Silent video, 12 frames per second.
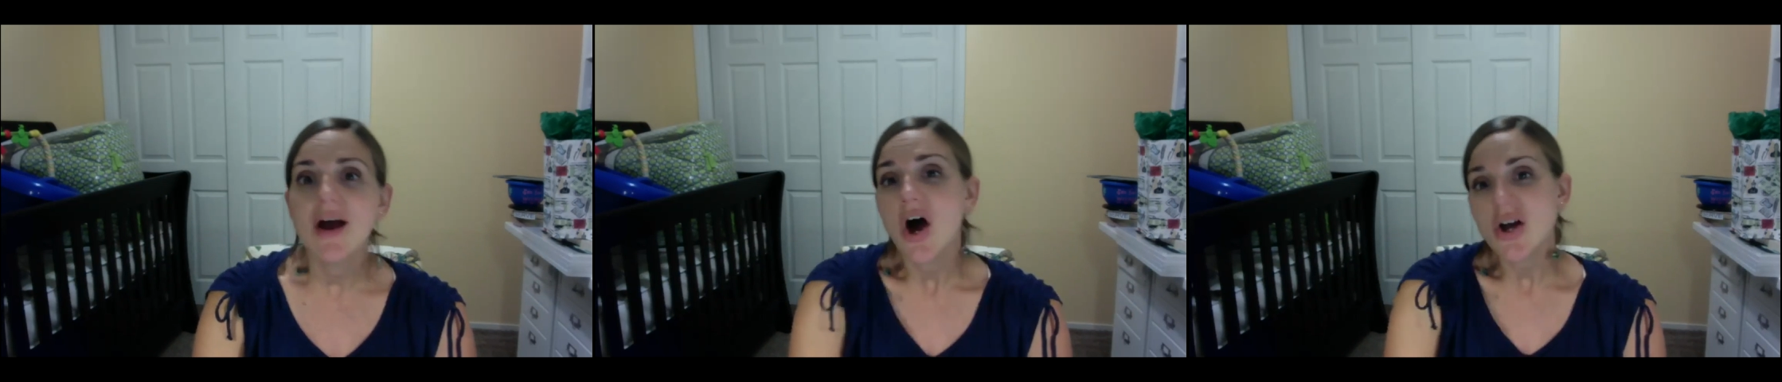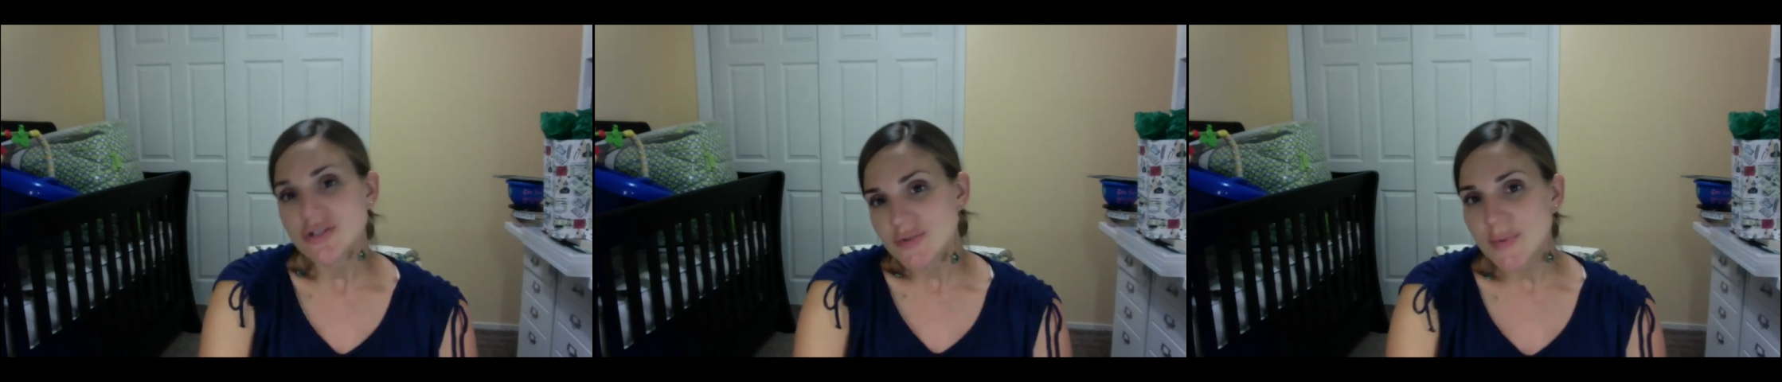
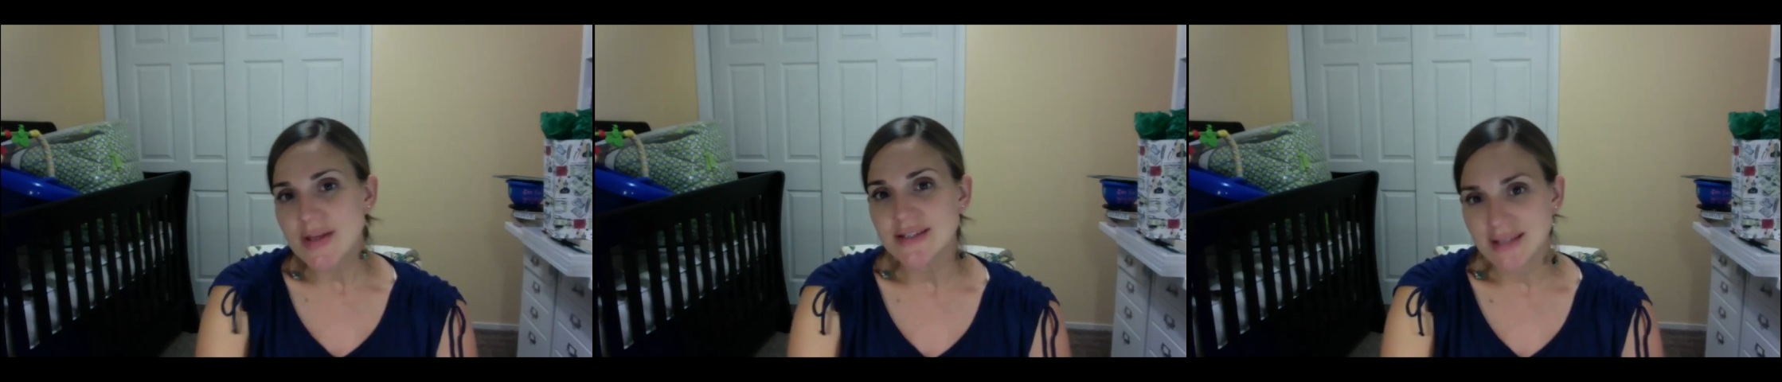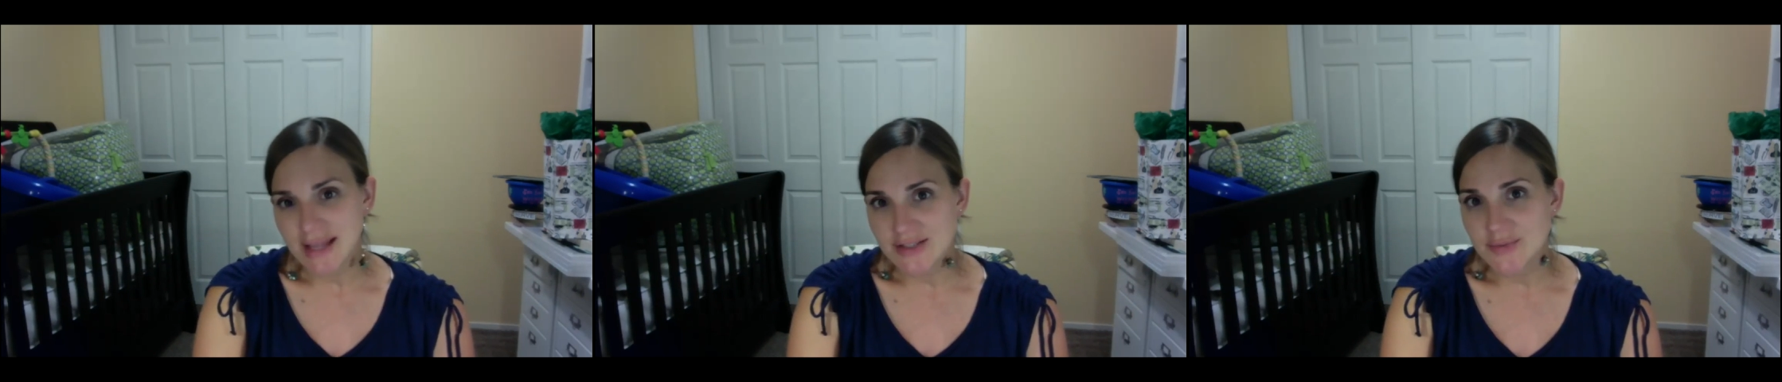I'll just wait
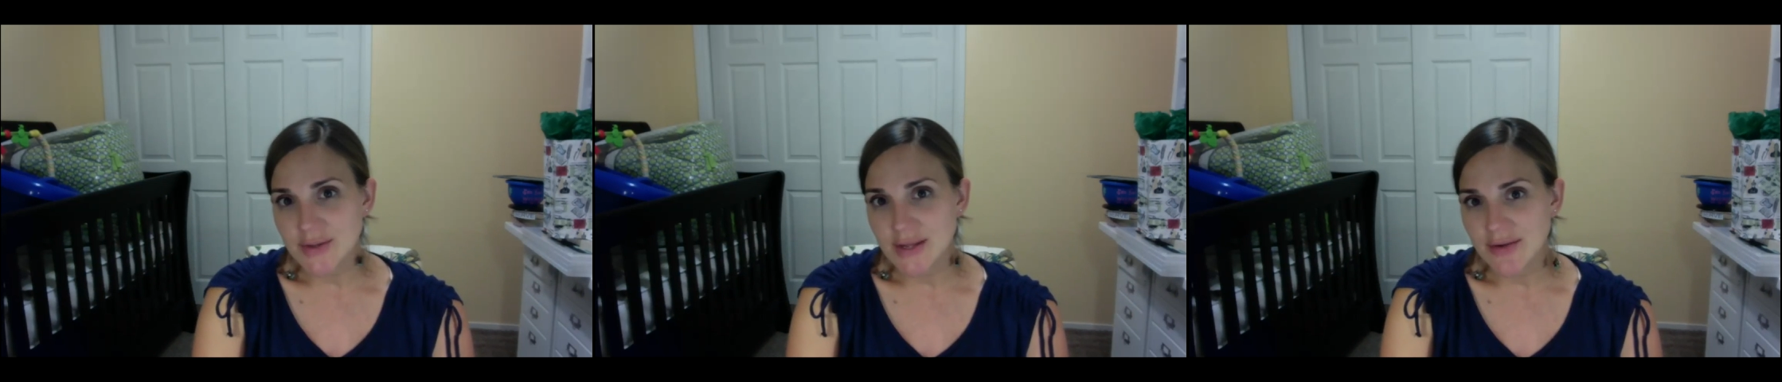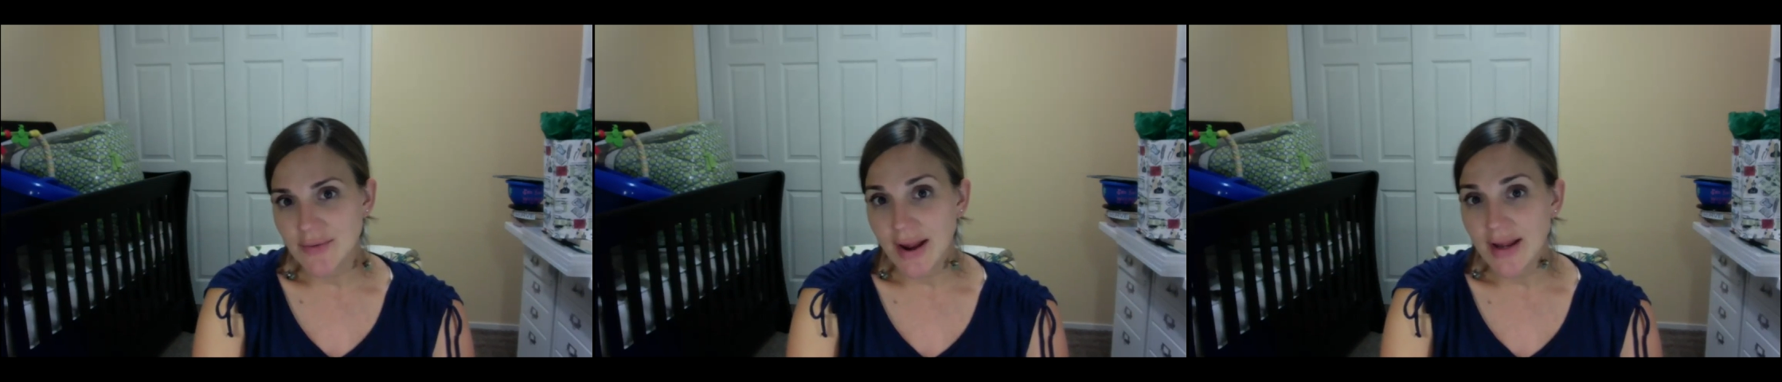till next week,
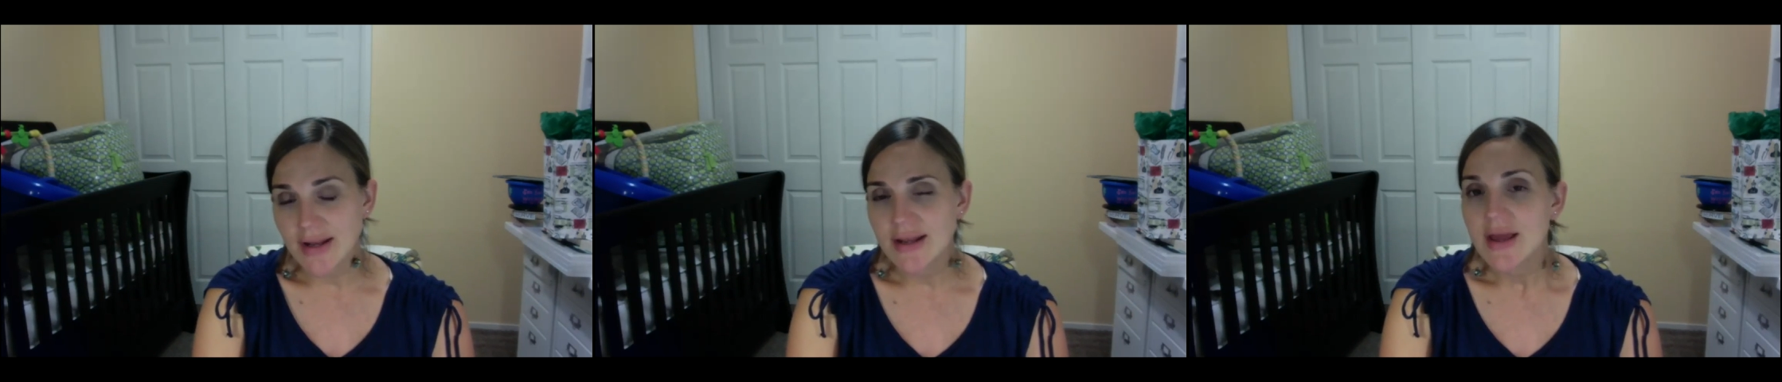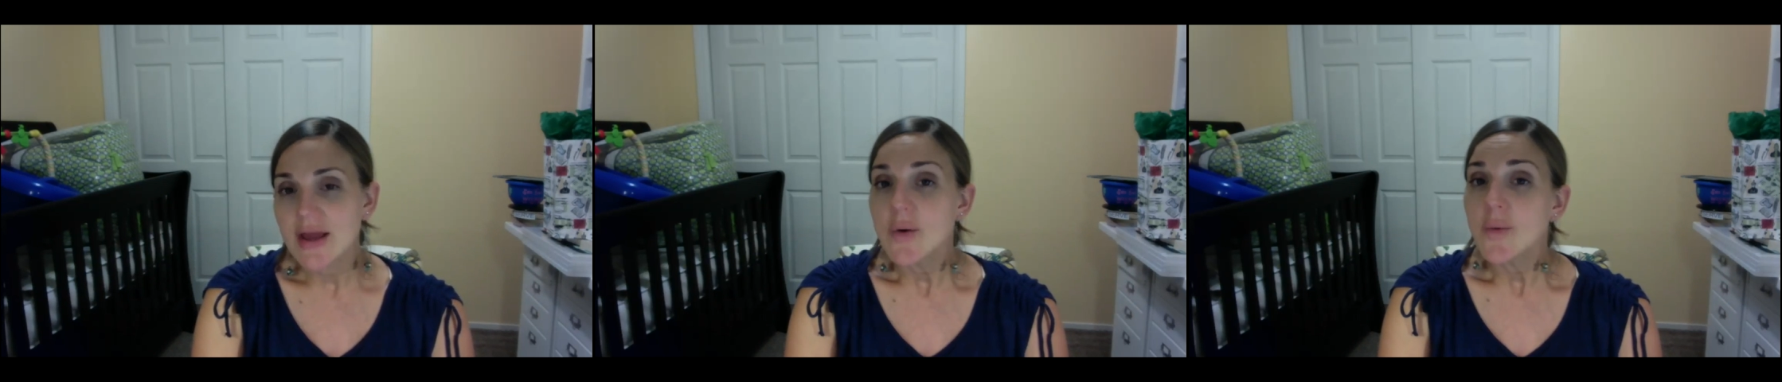right?
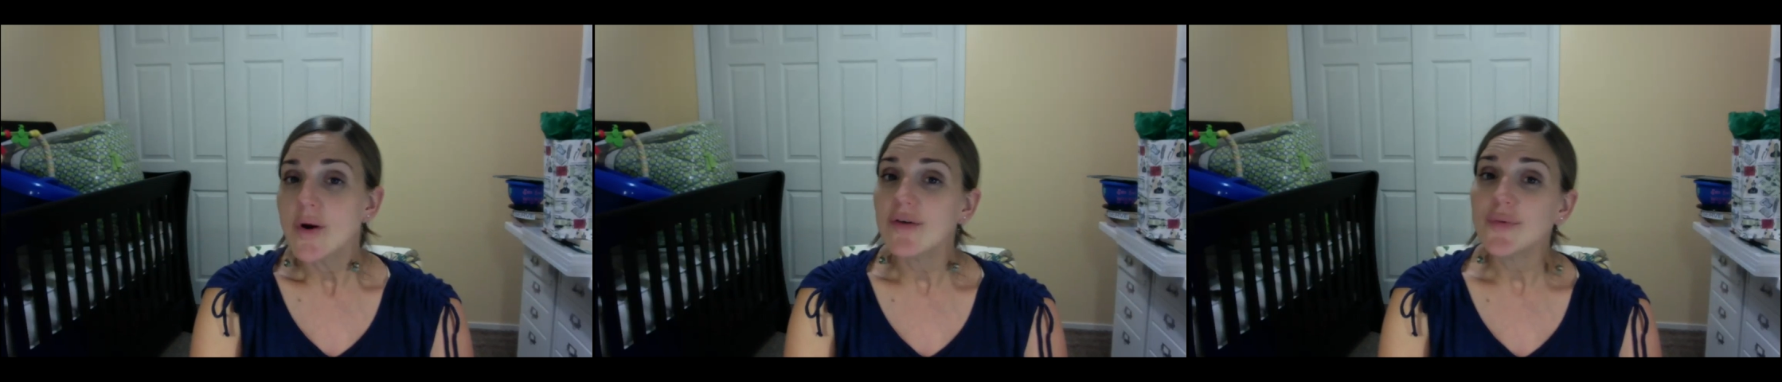Well,